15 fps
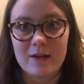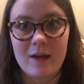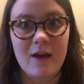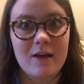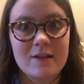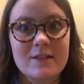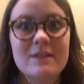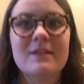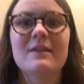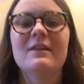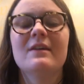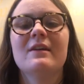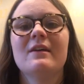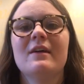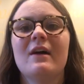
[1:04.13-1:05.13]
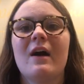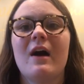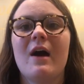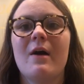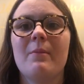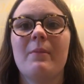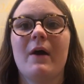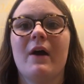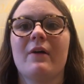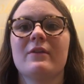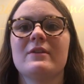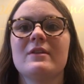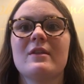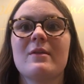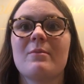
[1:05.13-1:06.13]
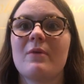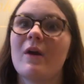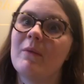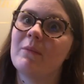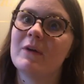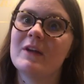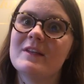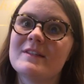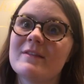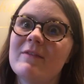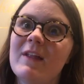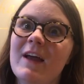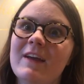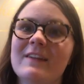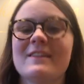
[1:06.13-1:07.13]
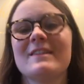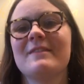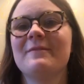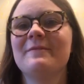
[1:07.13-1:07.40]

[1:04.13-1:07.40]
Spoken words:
yet about the properties of light.